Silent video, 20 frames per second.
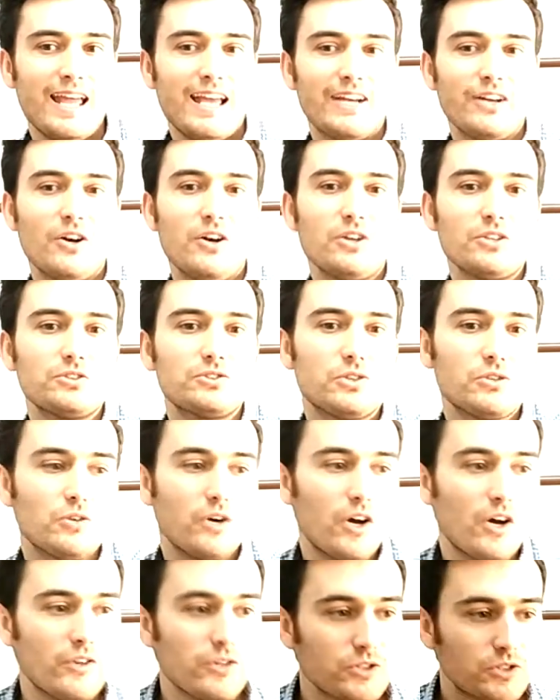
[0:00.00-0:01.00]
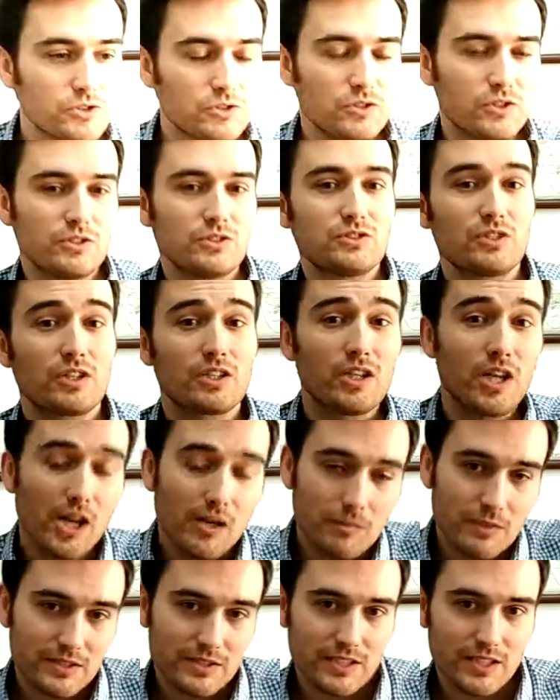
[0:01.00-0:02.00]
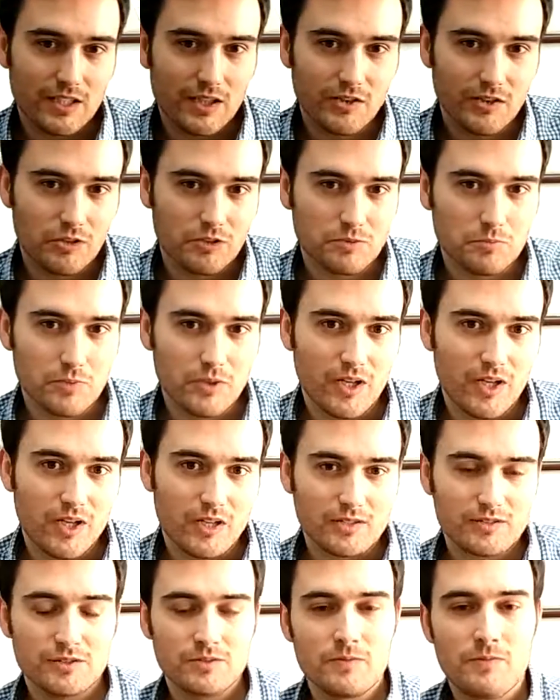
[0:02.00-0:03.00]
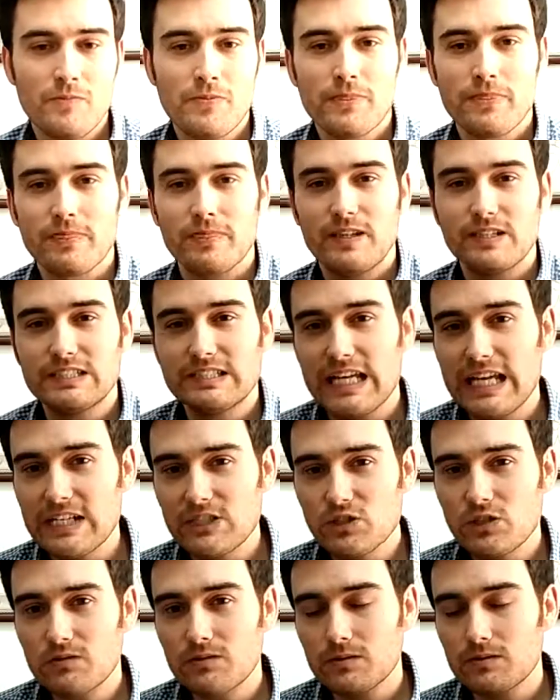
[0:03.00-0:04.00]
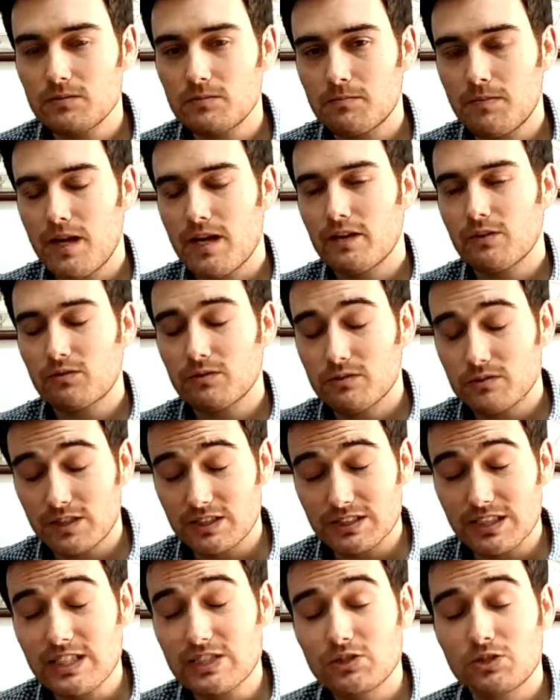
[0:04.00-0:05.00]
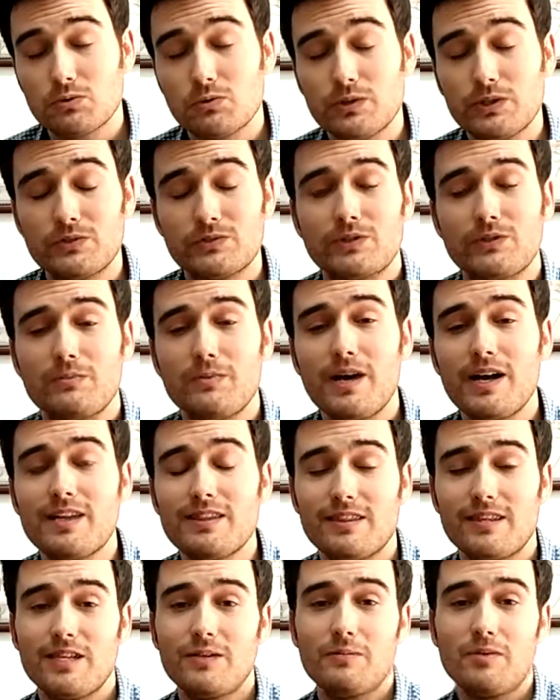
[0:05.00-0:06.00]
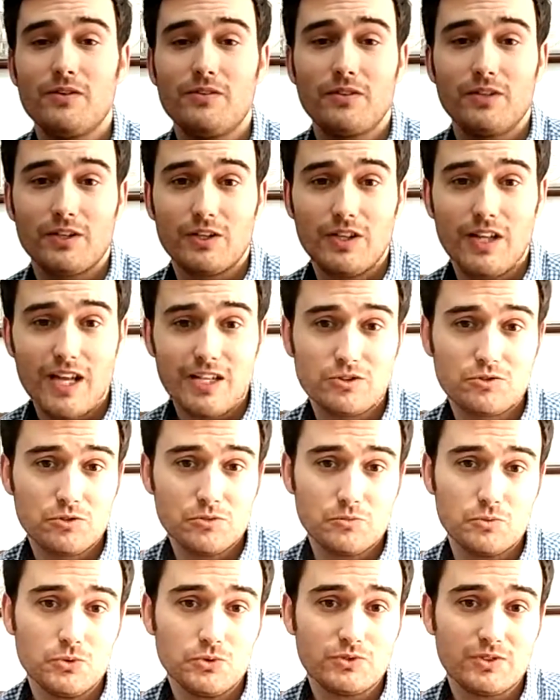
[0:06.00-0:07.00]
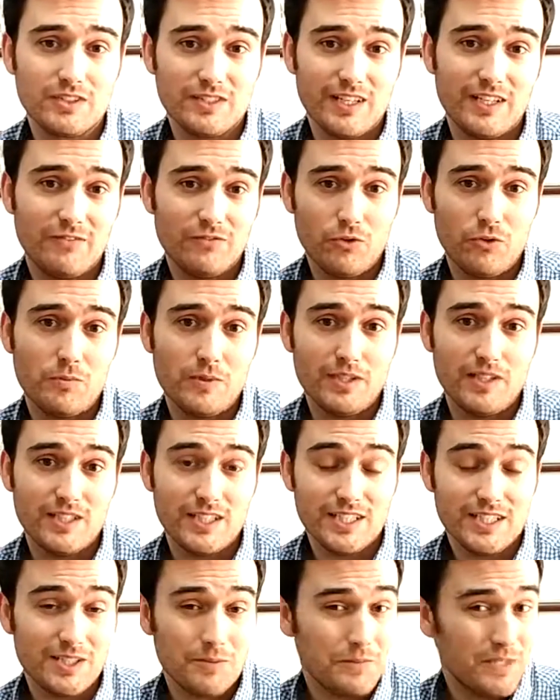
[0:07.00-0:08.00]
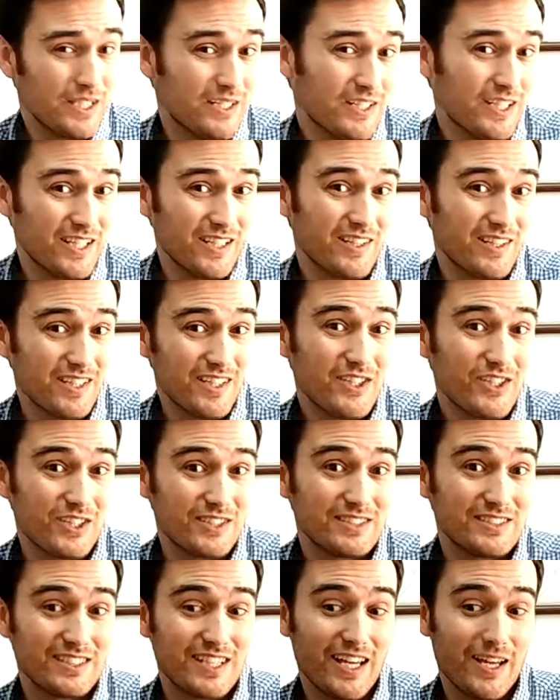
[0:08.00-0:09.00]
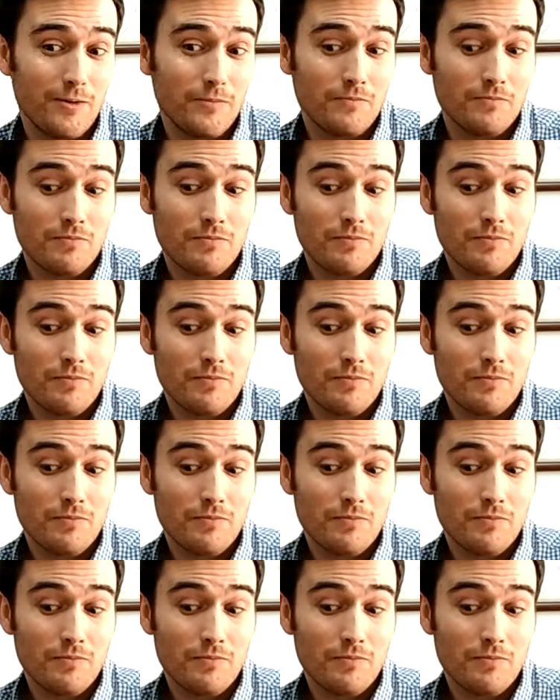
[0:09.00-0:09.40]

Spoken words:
and also other students are commenting on those blogs, the teacher will remind them of the classroom rules that they formulated at the beginning of the year and say,